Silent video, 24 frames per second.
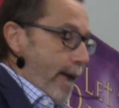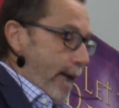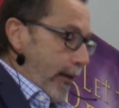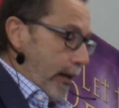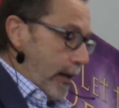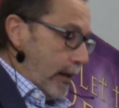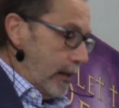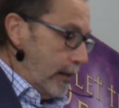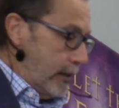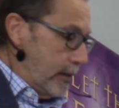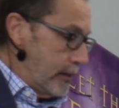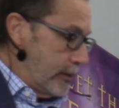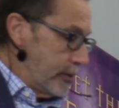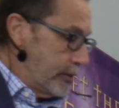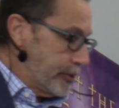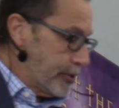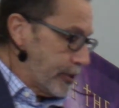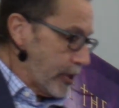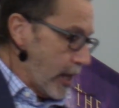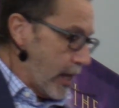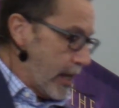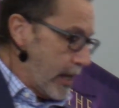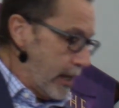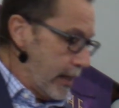It
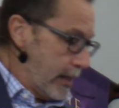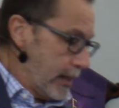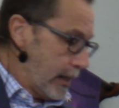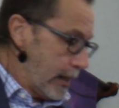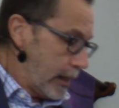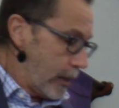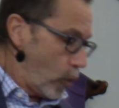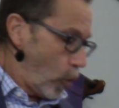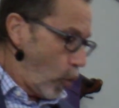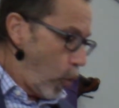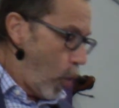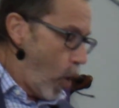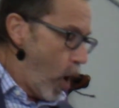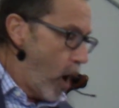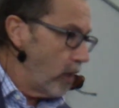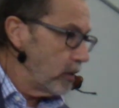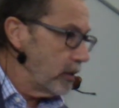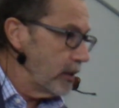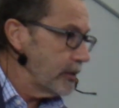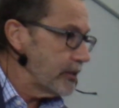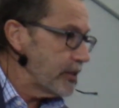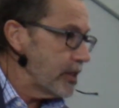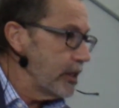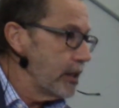is a
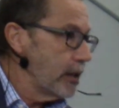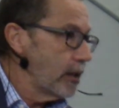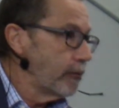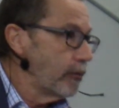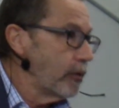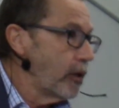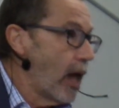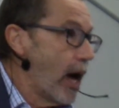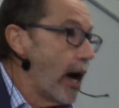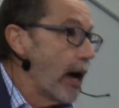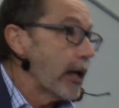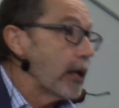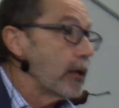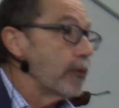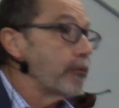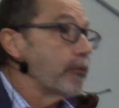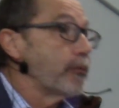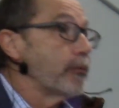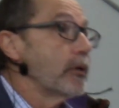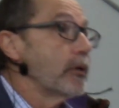quality of life